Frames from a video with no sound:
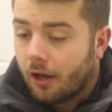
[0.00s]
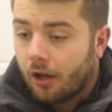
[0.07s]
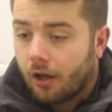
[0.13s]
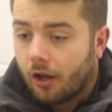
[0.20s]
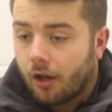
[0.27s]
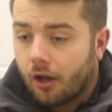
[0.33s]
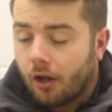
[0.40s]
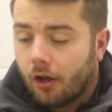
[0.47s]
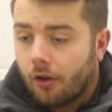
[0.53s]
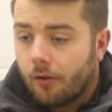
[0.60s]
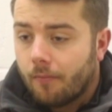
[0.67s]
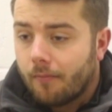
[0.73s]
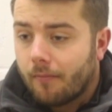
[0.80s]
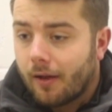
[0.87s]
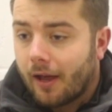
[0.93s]

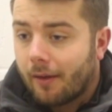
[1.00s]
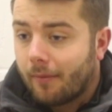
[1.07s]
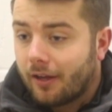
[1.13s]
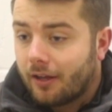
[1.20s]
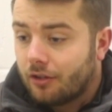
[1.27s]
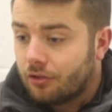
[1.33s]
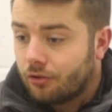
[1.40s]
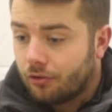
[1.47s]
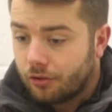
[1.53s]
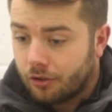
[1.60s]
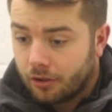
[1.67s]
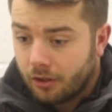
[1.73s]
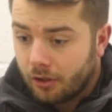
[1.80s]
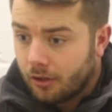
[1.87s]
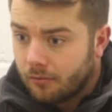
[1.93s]
and making sure
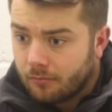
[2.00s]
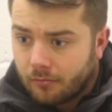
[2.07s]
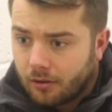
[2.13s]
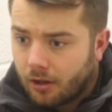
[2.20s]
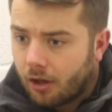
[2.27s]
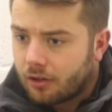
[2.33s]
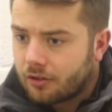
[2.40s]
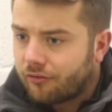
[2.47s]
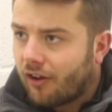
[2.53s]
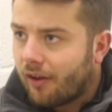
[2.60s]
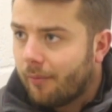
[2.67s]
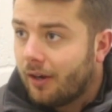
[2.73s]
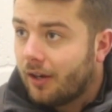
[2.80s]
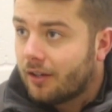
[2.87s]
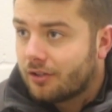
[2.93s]
that last
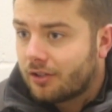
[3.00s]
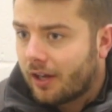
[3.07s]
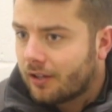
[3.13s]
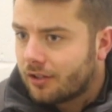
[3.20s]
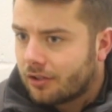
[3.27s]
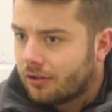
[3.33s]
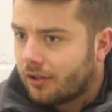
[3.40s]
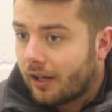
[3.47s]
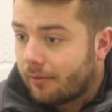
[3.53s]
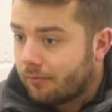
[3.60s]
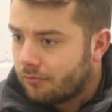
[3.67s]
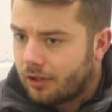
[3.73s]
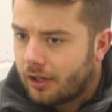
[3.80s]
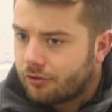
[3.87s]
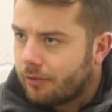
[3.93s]
5 minutes
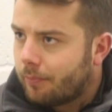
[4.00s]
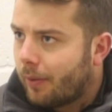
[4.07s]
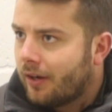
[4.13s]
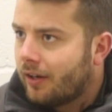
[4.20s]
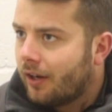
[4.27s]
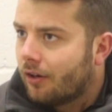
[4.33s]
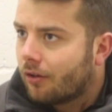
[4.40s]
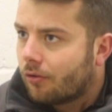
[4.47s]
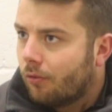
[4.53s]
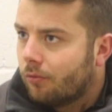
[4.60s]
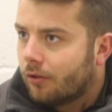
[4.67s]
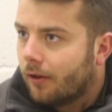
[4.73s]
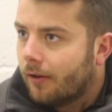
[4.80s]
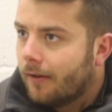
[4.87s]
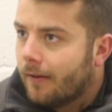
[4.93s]
they literally pinned it in the
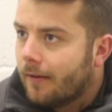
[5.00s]
corner.